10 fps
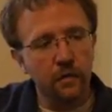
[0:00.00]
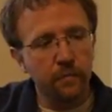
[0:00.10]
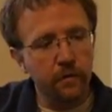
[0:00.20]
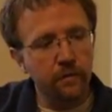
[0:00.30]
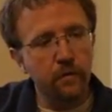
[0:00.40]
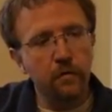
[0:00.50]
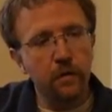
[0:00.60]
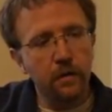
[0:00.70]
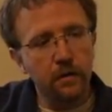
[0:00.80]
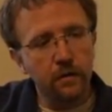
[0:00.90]
But if you
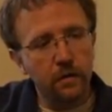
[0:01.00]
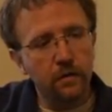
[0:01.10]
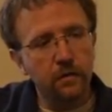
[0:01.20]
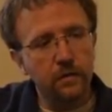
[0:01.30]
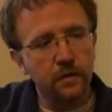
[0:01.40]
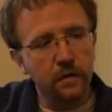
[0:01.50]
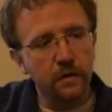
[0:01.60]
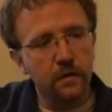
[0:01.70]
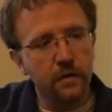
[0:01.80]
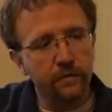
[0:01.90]
want to do the whole song,
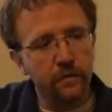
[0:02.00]
you'll have